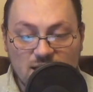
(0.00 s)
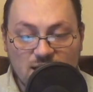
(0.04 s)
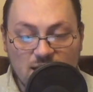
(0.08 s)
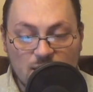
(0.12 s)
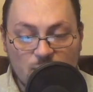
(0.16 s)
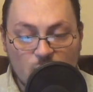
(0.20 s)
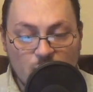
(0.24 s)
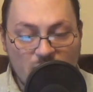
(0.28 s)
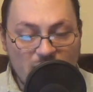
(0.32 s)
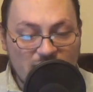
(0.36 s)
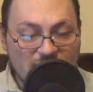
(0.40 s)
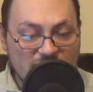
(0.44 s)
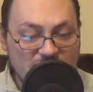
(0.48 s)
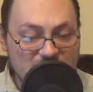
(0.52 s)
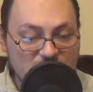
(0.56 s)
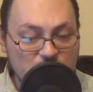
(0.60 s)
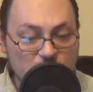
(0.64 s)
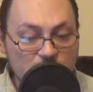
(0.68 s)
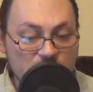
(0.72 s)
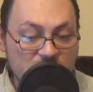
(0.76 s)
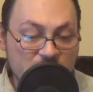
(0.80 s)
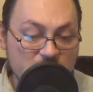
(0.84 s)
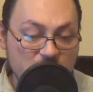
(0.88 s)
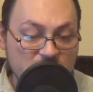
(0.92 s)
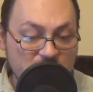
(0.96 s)
while the
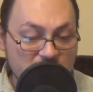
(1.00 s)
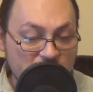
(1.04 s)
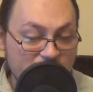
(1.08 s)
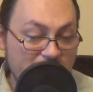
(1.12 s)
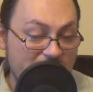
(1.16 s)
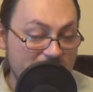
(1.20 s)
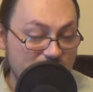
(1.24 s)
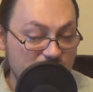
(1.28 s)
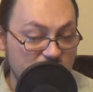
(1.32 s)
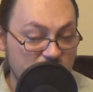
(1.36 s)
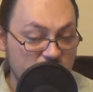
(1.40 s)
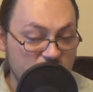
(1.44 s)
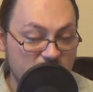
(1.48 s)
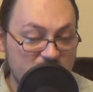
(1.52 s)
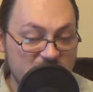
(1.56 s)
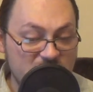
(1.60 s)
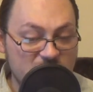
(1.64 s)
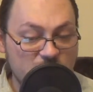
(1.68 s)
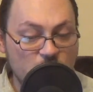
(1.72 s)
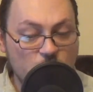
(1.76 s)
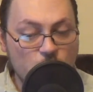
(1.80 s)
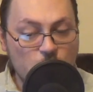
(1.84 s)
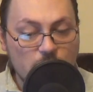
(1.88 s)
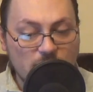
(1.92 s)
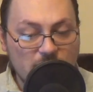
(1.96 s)
Superior
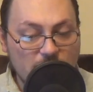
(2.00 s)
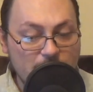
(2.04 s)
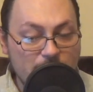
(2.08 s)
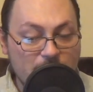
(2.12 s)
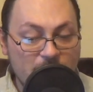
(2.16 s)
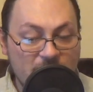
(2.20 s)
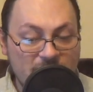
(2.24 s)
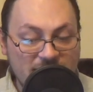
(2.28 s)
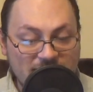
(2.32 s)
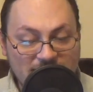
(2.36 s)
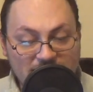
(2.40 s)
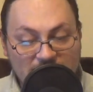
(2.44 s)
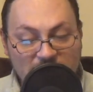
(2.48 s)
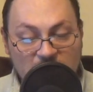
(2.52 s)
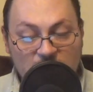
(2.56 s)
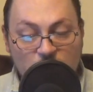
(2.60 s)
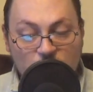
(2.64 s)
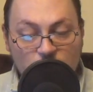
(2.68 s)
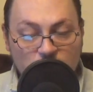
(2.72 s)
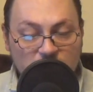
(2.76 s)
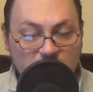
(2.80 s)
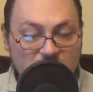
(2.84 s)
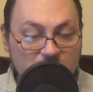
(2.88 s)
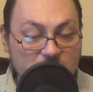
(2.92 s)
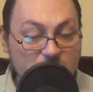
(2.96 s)
Magistrates Court opined that
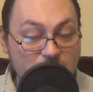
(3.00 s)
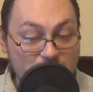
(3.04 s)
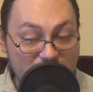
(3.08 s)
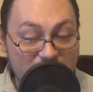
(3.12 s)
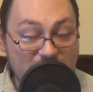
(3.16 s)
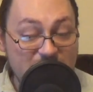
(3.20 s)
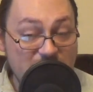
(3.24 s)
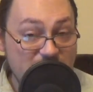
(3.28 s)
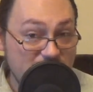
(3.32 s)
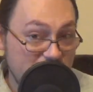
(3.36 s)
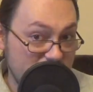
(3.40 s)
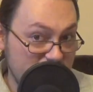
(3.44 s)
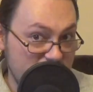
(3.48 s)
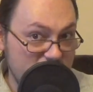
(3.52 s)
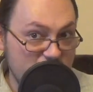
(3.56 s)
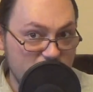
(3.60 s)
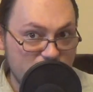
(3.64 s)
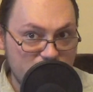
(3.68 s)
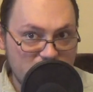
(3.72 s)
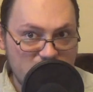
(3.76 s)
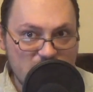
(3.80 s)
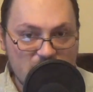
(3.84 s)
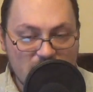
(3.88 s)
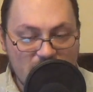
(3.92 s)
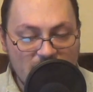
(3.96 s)
the order may
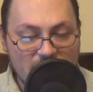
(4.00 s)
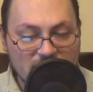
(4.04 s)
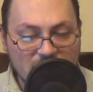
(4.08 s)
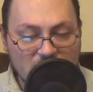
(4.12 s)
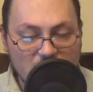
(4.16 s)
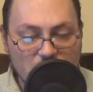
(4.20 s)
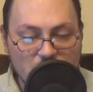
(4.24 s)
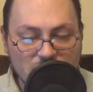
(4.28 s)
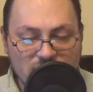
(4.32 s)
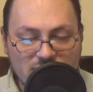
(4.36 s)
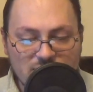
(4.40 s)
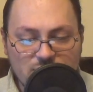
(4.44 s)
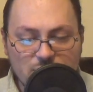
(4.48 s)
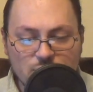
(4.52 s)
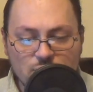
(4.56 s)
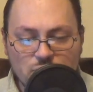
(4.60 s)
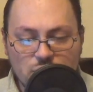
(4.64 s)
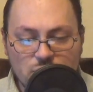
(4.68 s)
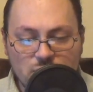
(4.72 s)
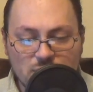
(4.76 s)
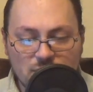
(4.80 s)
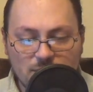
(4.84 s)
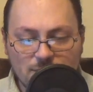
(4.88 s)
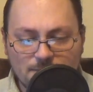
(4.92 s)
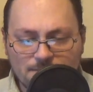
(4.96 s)
indeed be
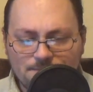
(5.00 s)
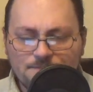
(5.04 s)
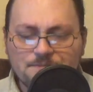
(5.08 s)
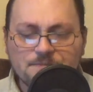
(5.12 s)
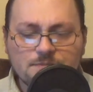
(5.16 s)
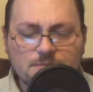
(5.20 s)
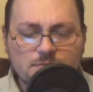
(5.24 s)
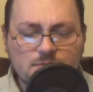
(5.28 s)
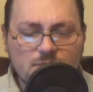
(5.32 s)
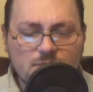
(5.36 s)
unconstitutional.